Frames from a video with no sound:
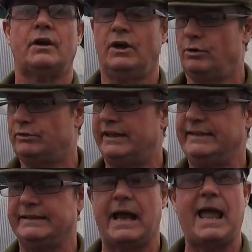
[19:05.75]

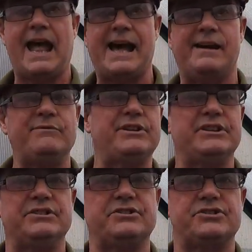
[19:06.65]
Okay,
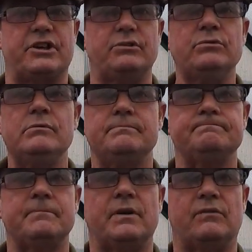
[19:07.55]
everything's sown.
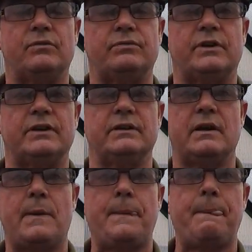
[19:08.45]
I've
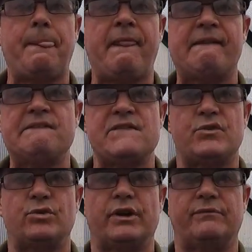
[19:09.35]

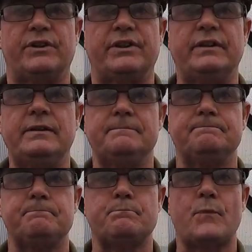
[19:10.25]
done everything.
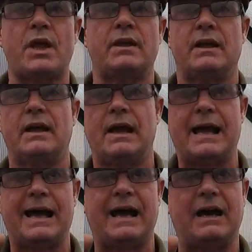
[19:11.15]

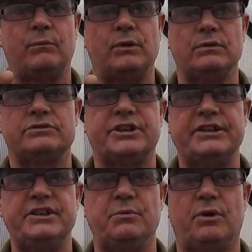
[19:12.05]
I will
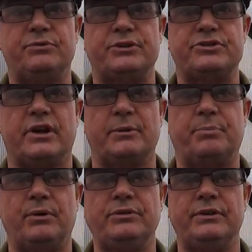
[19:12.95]
take you off the
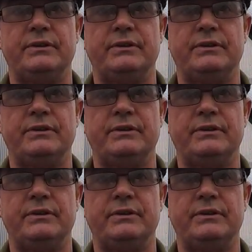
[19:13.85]
tripod